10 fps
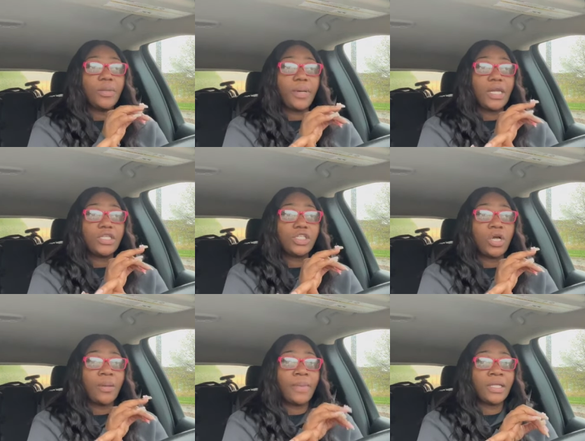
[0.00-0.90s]
polish
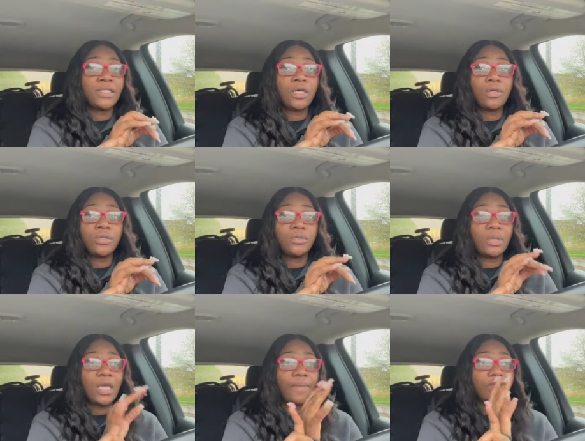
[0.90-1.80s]
on my toes when
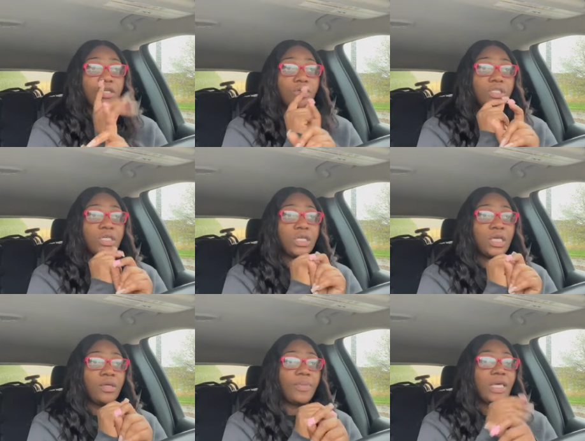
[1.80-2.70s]
I get my toes
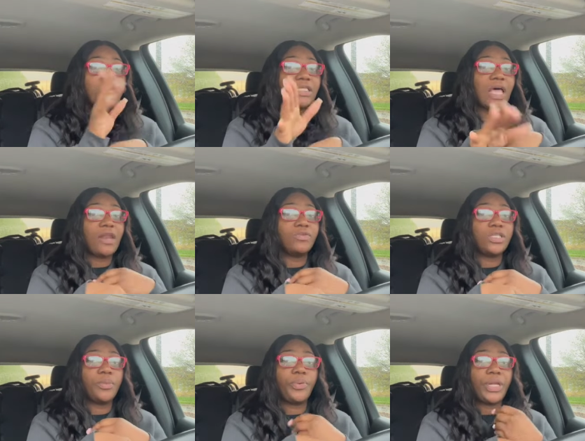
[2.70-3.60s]
done because I don't
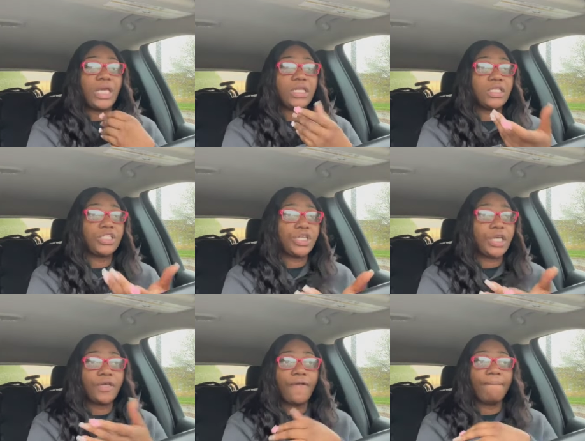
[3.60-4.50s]
see the point of getting the
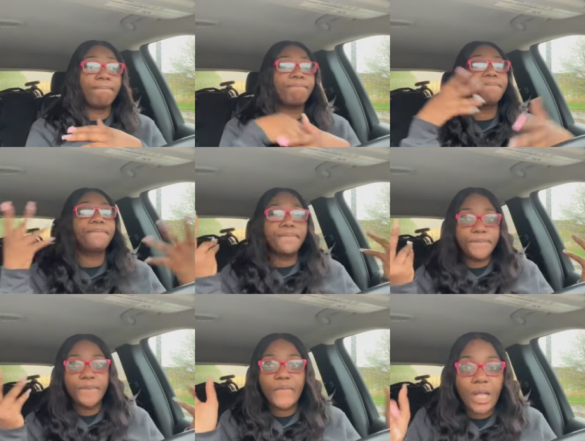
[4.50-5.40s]
gel
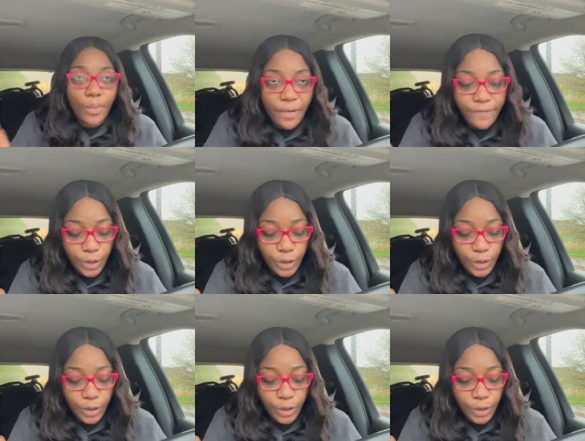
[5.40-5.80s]
but